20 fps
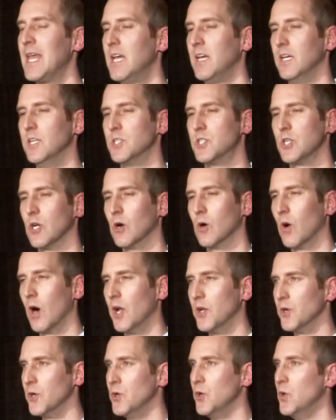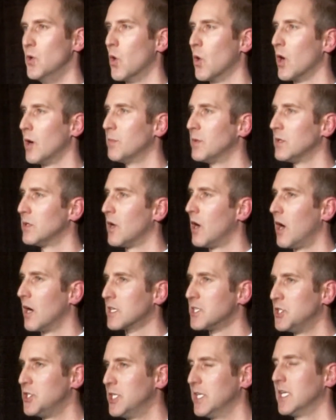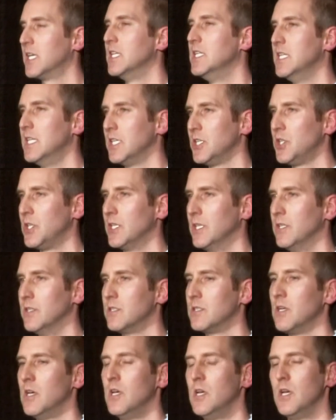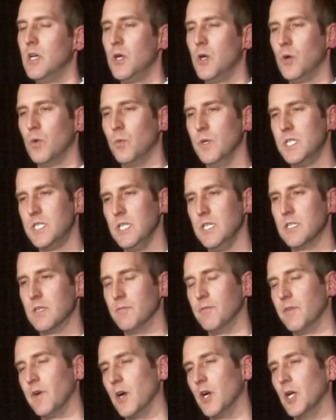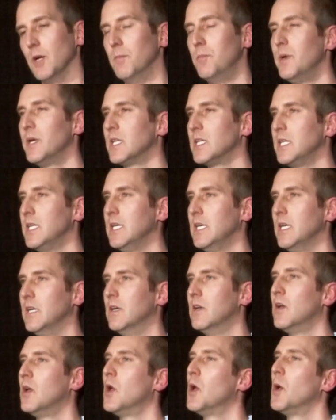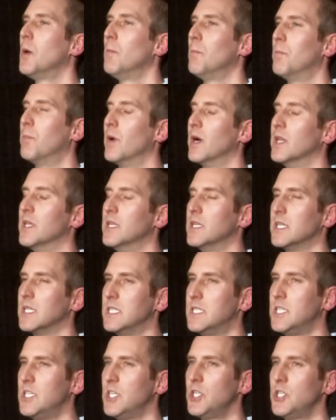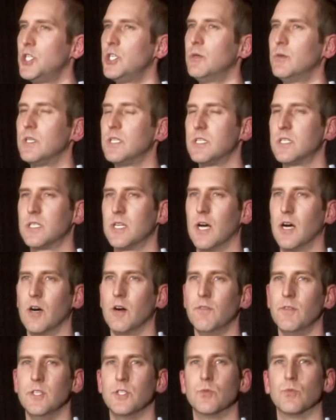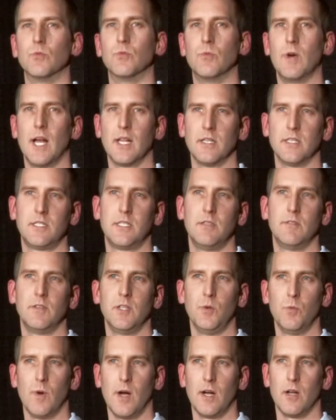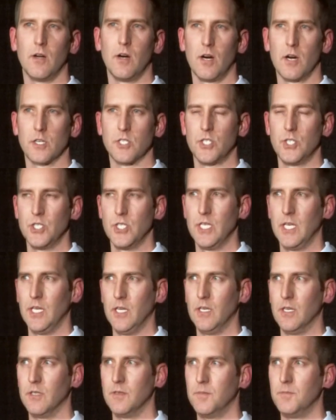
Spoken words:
And so under normal oxygen conditions, we see some variability, but the tissue itself is relatively well oxygenated.